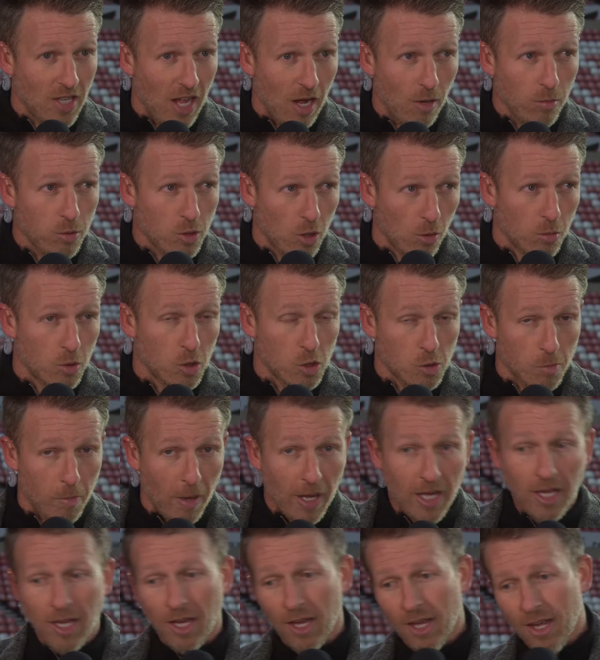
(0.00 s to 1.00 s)
now, so to
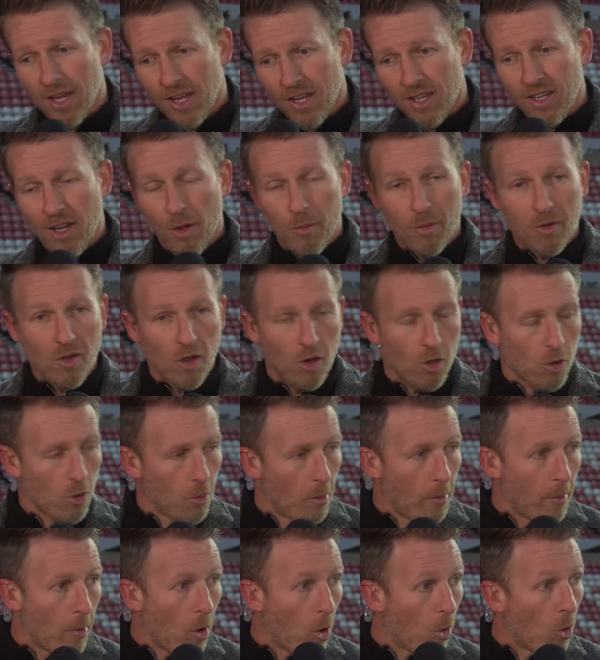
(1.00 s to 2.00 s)
speak. Now we've got to
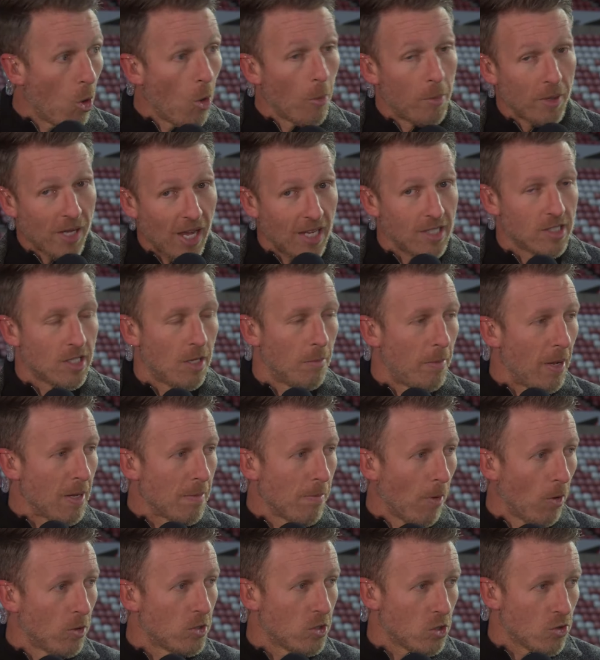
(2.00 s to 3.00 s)
come up against the big
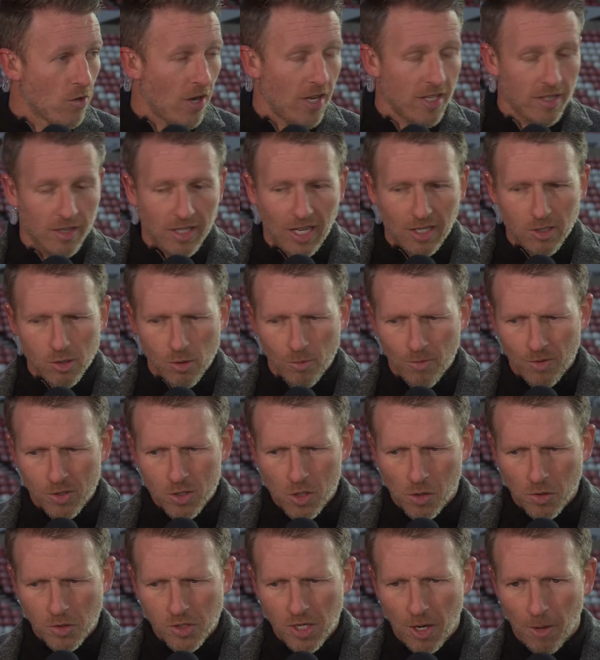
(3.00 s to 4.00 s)
boys and try and dig some
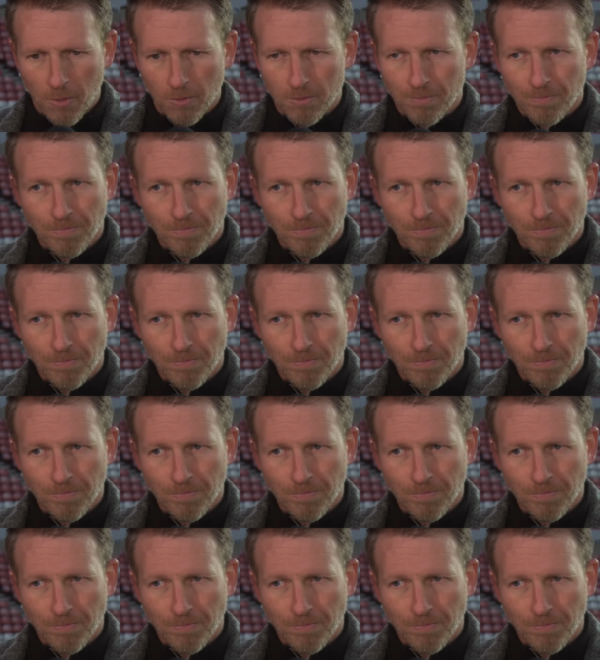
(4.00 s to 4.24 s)
results out.